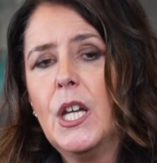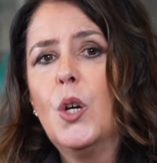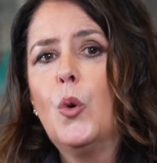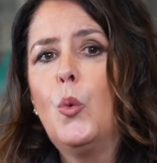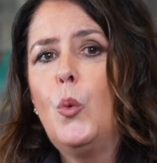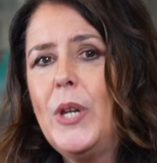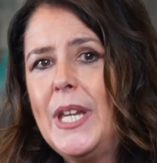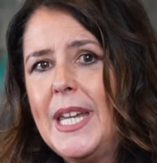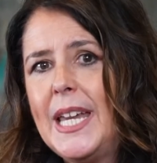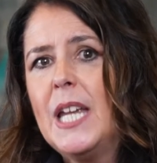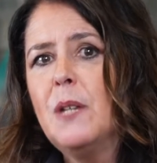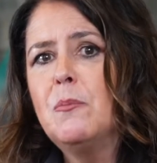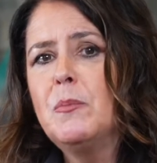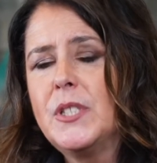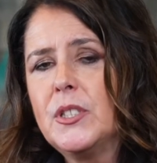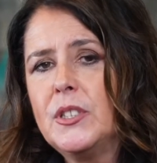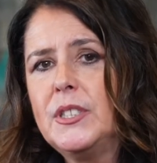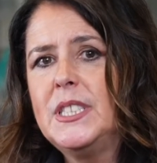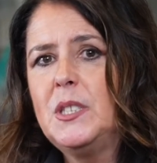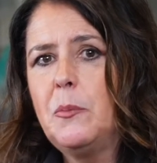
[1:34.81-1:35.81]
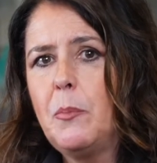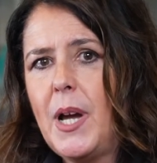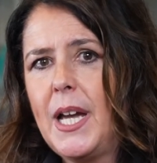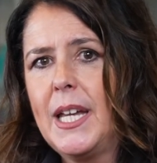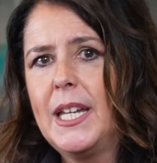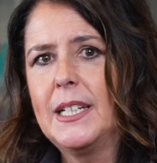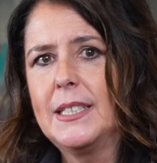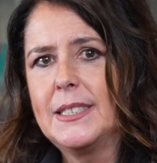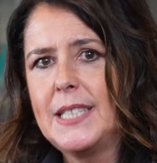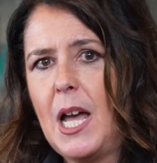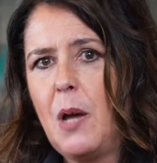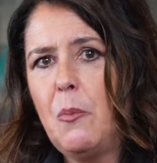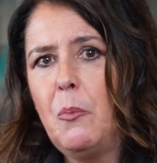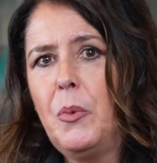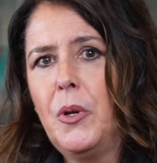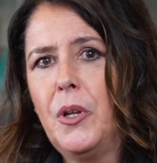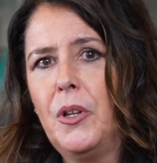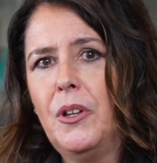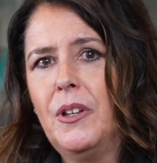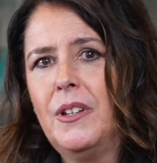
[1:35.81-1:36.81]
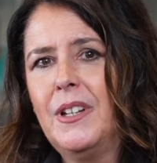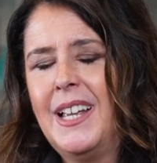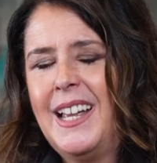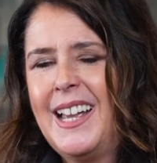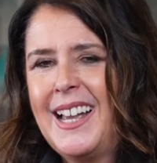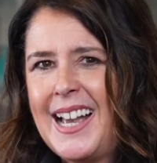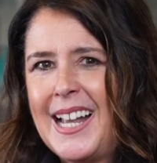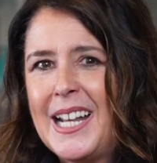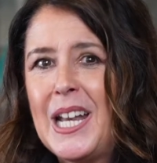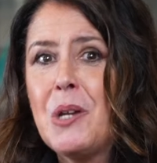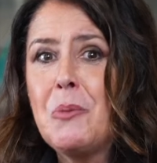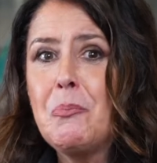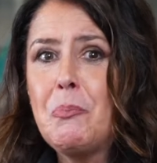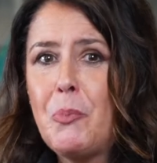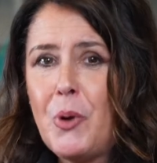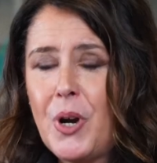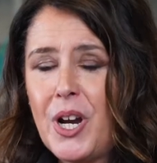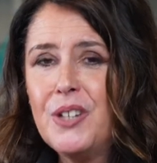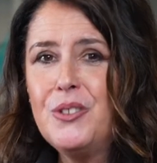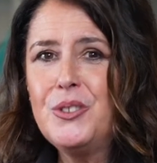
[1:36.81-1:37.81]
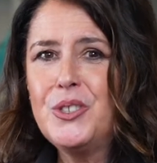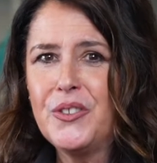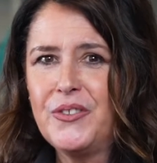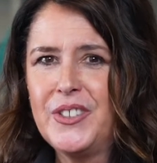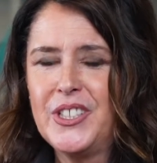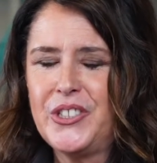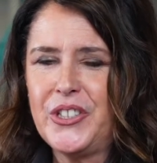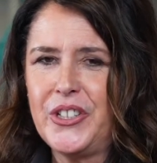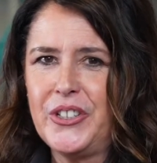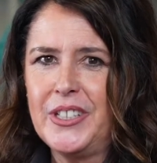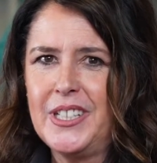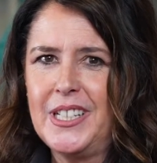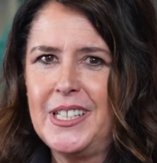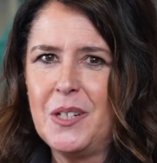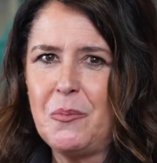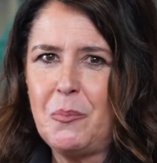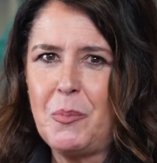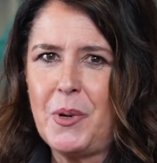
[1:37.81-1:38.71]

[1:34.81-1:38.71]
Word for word: We aim to lead by example, and I'm proud of the journey that